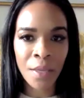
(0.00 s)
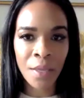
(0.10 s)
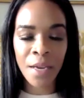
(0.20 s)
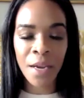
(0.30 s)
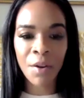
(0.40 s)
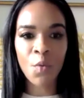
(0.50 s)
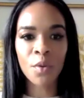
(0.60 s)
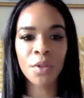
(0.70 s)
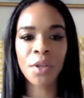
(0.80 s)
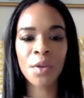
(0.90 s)
Derek
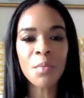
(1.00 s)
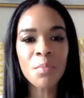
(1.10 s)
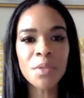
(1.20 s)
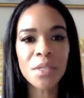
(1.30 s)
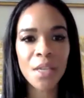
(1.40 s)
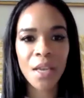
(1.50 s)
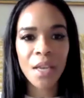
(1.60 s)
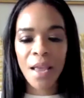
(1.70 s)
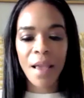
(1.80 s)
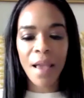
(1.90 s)
Williams,
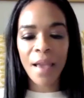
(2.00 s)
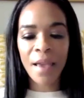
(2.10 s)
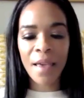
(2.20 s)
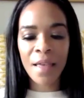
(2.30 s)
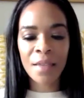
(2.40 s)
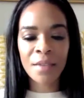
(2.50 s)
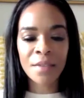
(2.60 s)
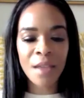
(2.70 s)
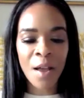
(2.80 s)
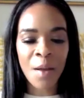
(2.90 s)

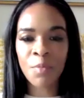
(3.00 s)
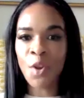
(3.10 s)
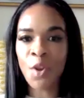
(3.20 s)
and no